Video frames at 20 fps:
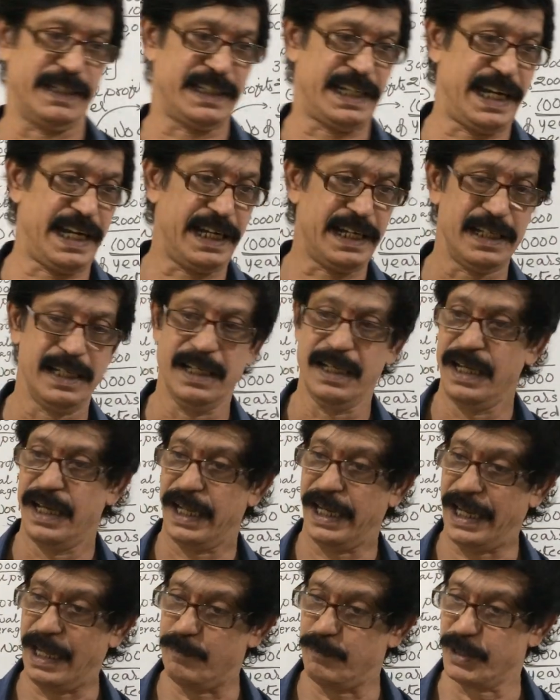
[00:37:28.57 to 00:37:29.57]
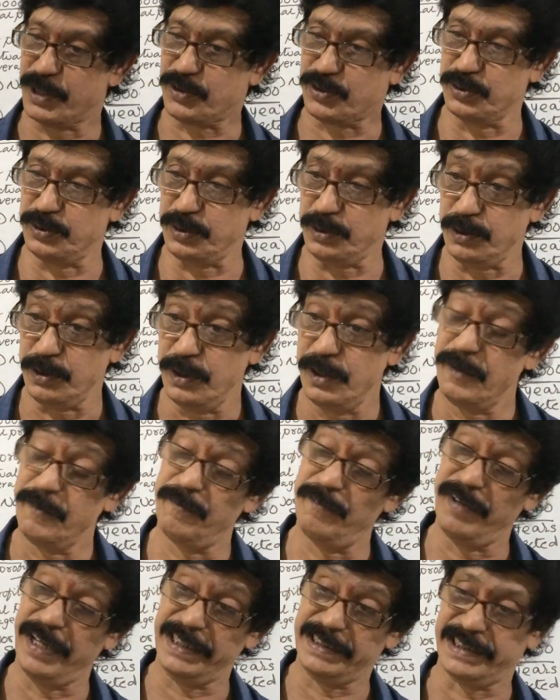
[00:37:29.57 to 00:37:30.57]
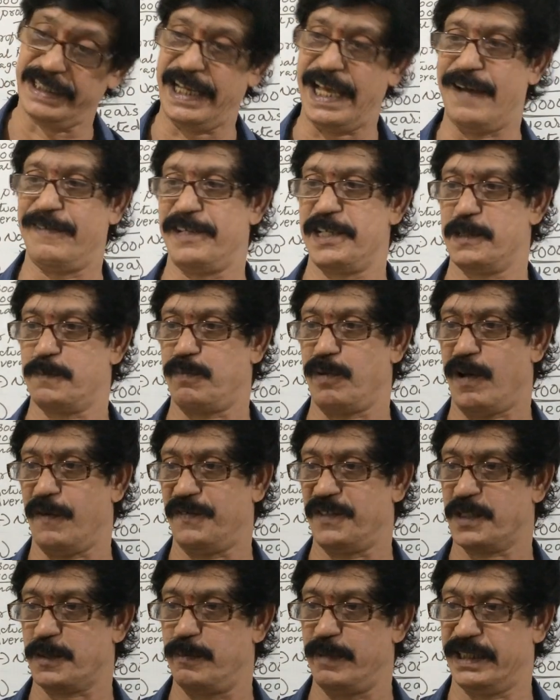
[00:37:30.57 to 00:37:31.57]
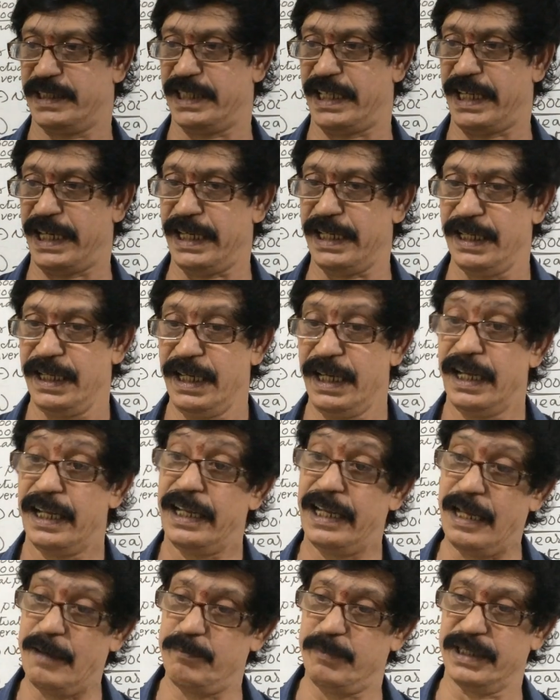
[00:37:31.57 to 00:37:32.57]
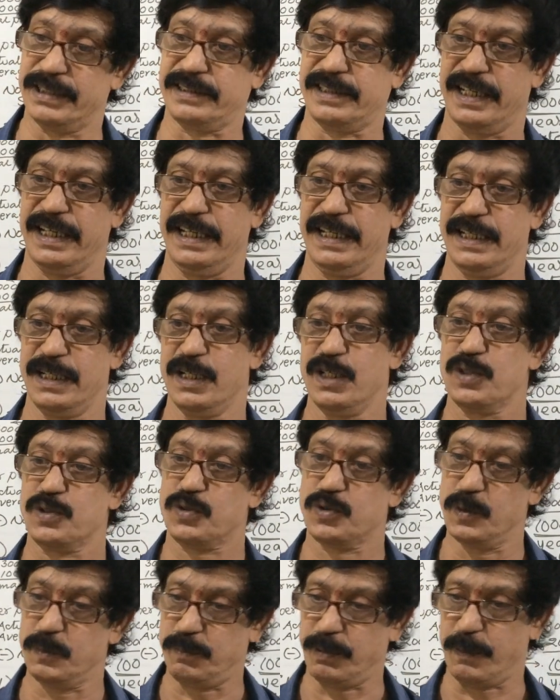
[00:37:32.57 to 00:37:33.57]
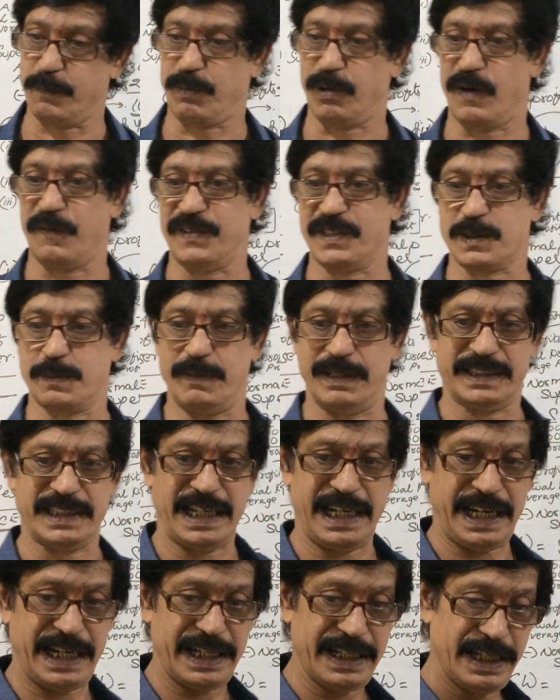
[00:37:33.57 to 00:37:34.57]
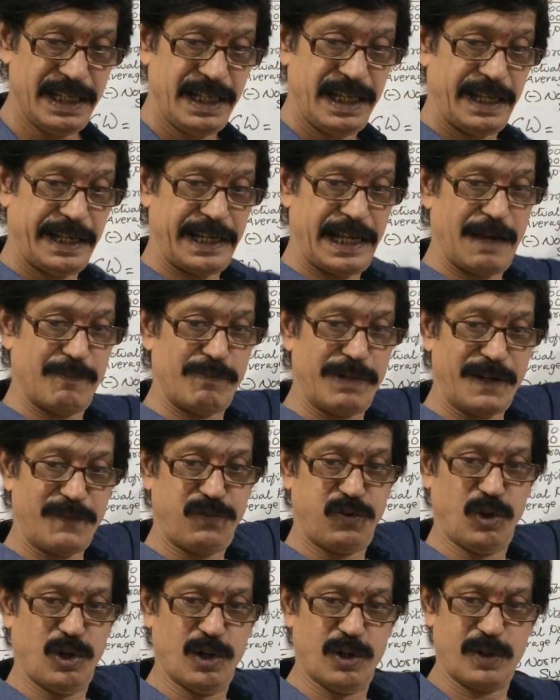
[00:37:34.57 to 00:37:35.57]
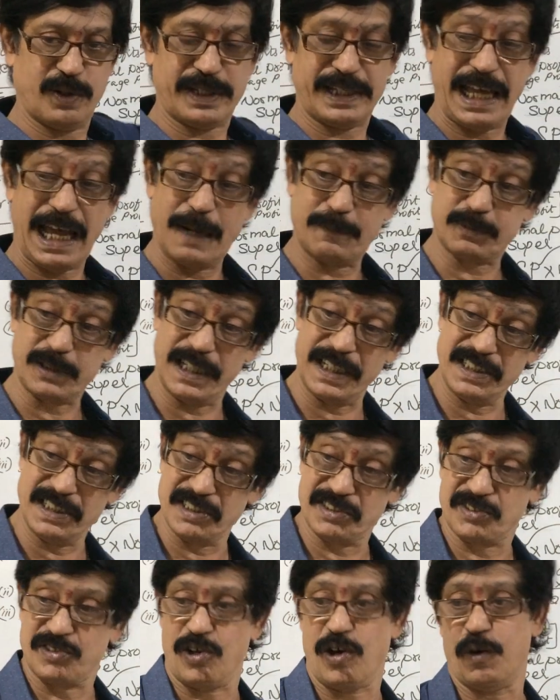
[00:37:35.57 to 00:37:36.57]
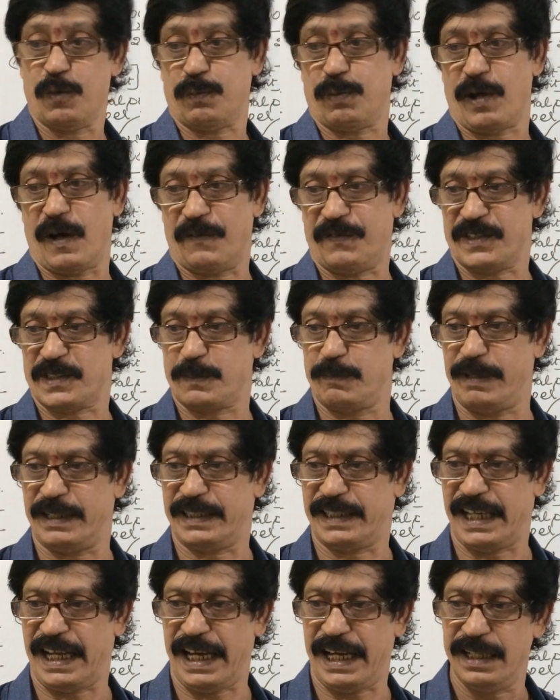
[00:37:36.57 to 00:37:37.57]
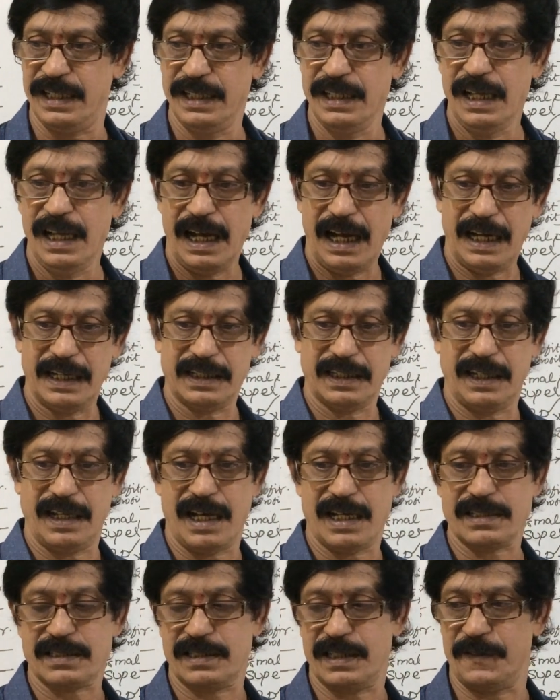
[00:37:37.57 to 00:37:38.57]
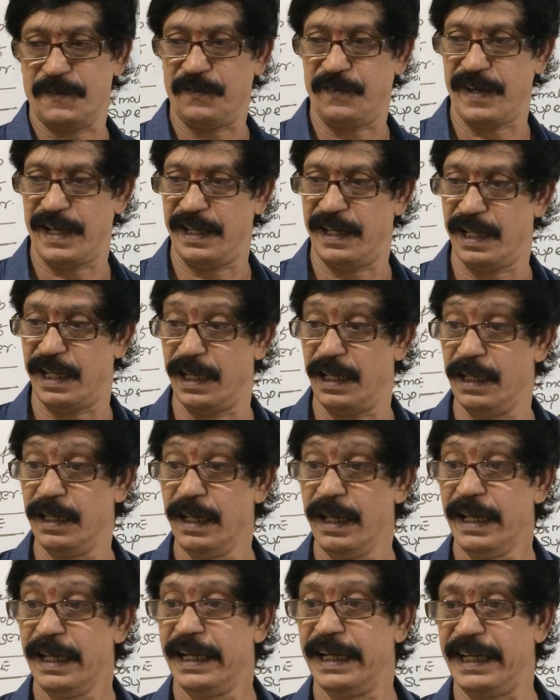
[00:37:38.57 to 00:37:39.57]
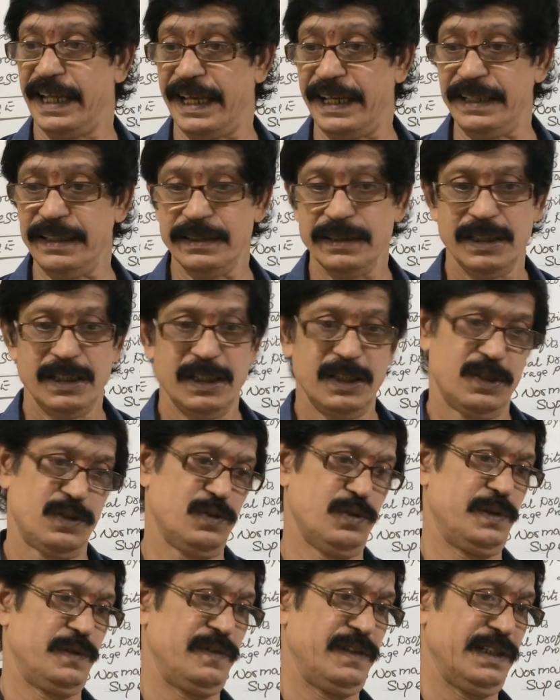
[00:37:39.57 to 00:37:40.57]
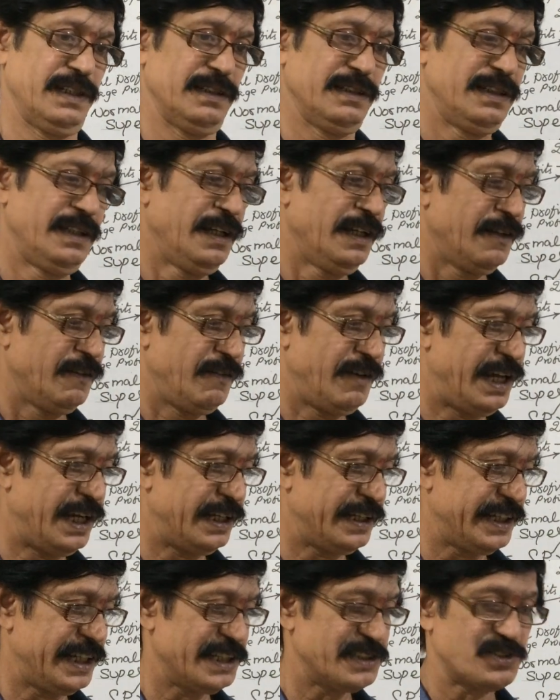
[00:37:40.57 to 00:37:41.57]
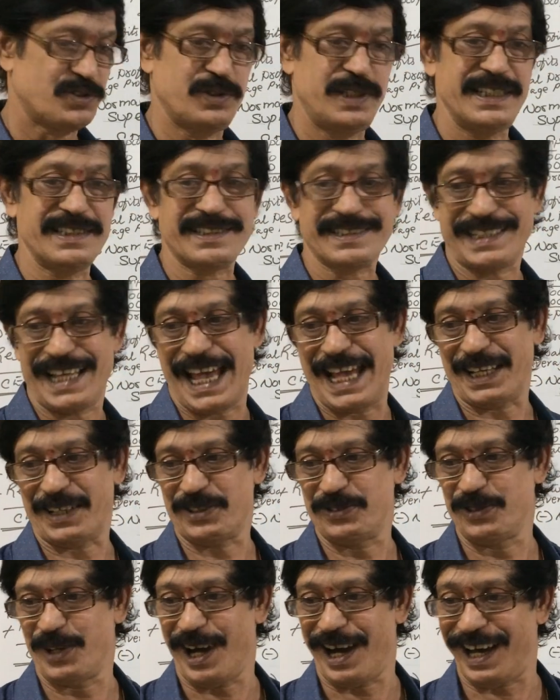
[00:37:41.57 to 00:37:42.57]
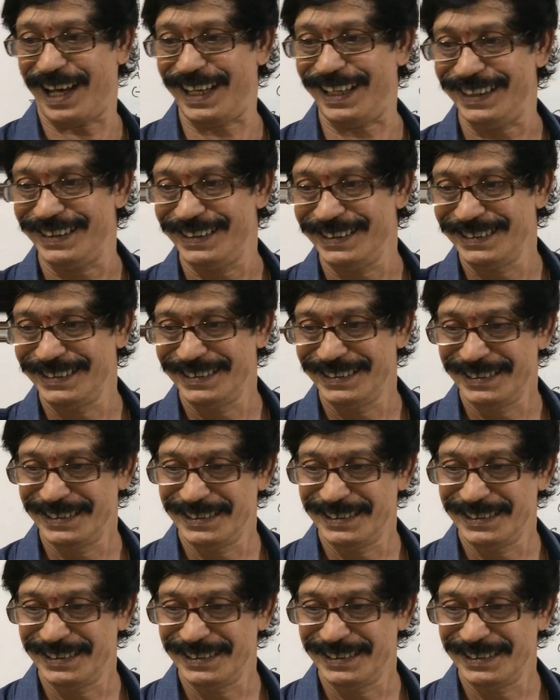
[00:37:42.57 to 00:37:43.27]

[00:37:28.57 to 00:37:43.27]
method. Number 2, weighted average profits method. Number 3, super profits method. Number 4, capitalization of profits method. And the last and final, hidden goodwill. Well, dear students, thank you all